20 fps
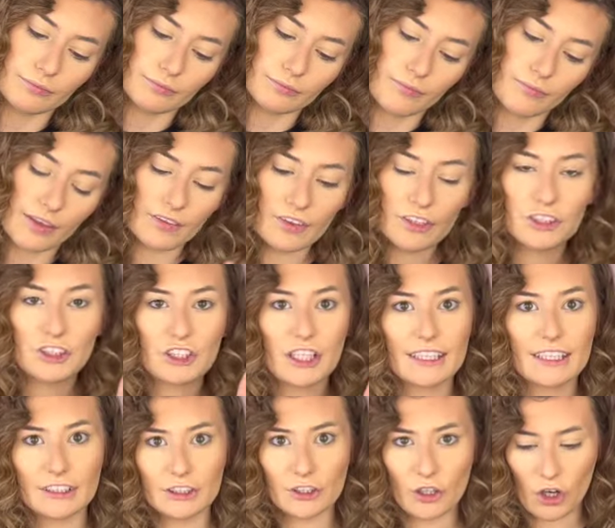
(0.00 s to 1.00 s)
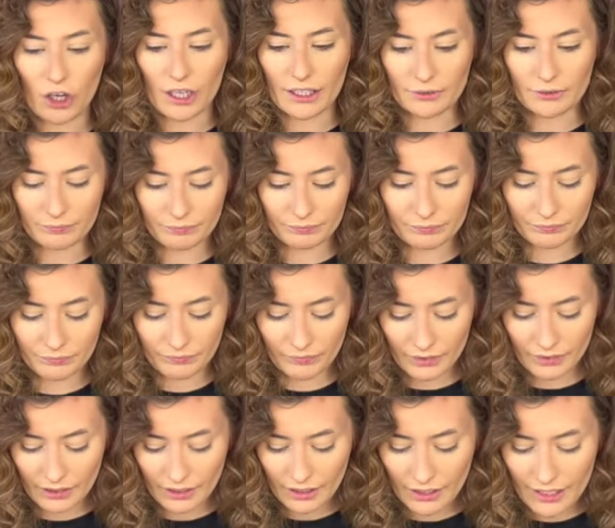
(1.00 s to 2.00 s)
in the shade Dawn.
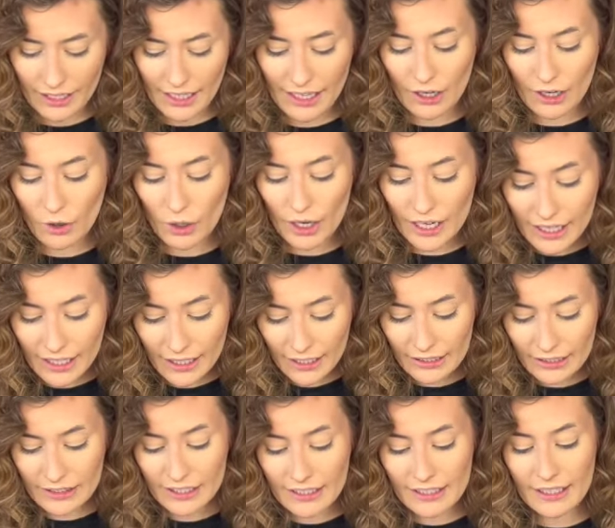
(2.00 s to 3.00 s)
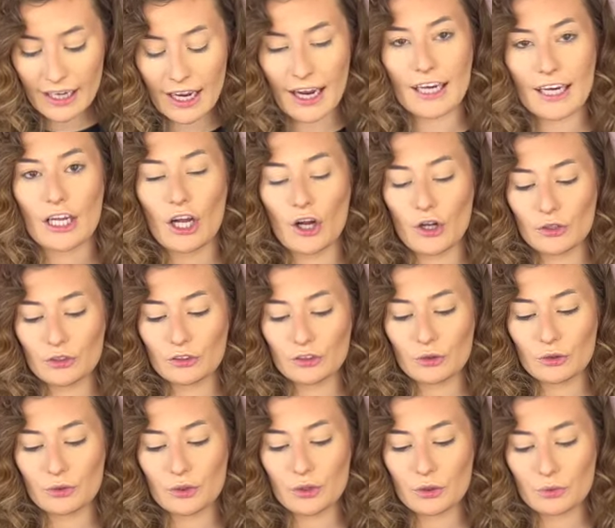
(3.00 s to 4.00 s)
And then I also
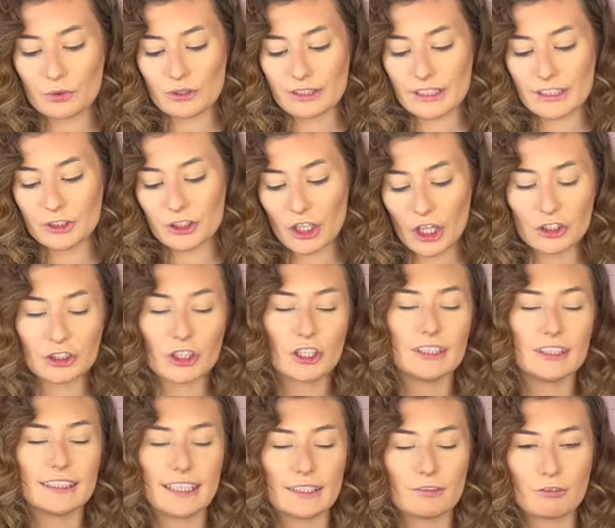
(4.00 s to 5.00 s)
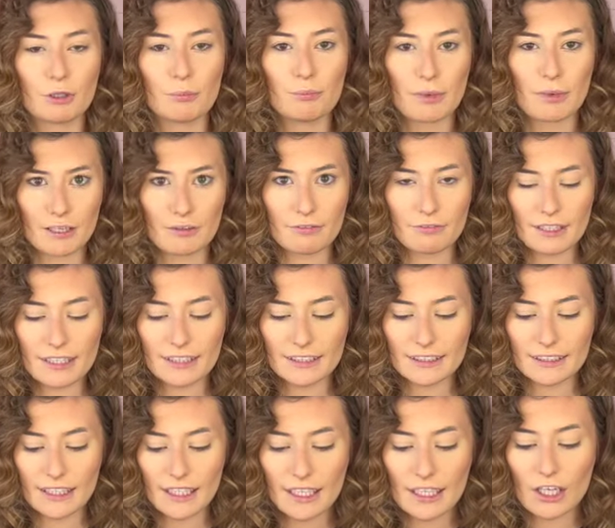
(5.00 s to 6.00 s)
use the Cha Cha tint from Benefit
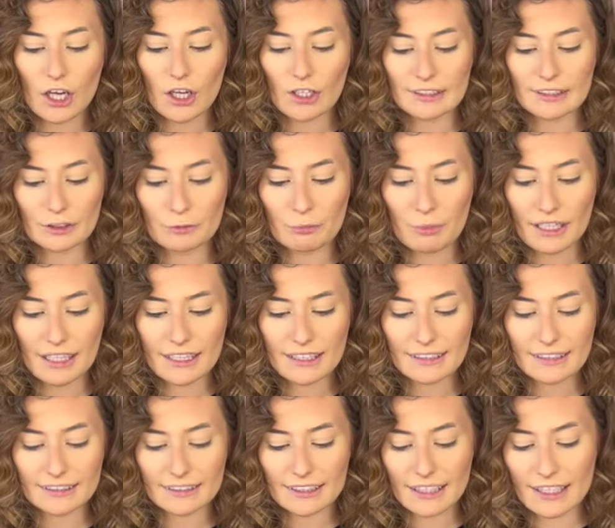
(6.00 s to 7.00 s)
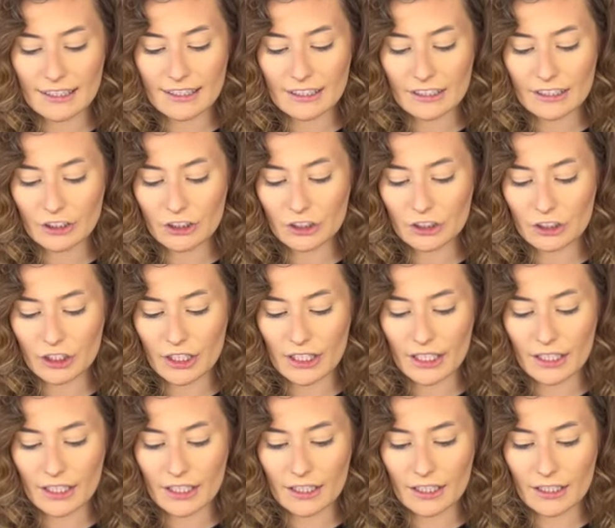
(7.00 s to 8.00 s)
Cosmetics in the
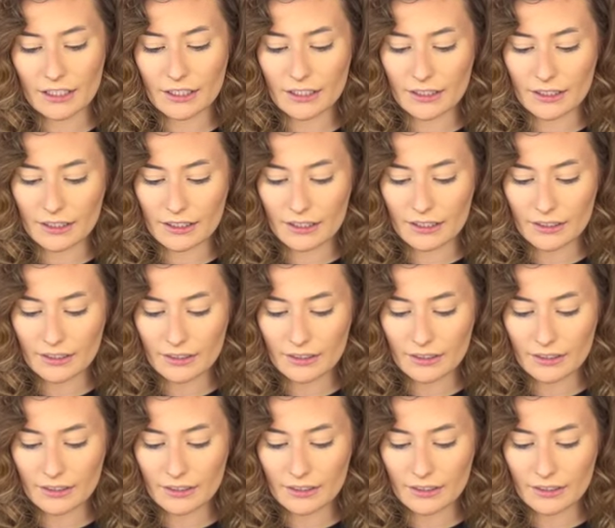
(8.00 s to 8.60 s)
shade,